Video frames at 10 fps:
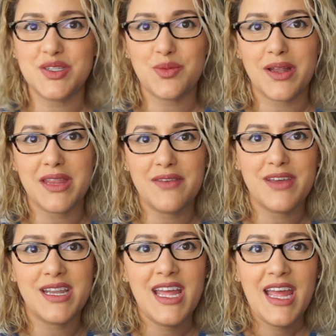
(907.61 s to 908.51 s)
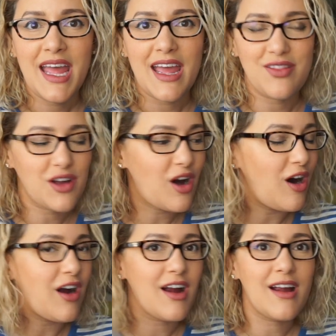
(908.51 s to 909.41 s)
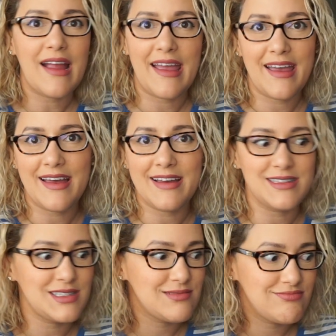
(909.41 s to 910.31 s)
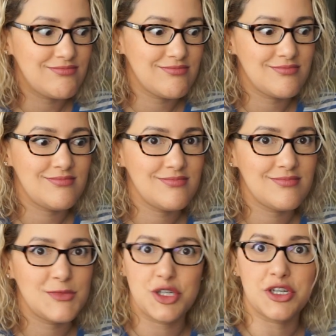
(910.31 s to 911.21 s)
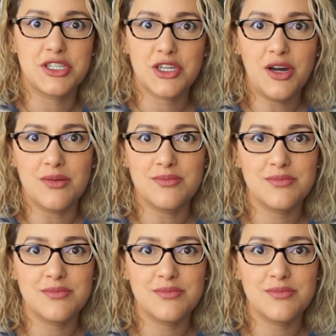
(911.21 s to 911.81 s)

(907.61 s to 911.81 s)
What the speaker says: just want to leave it in the car and you're good to go.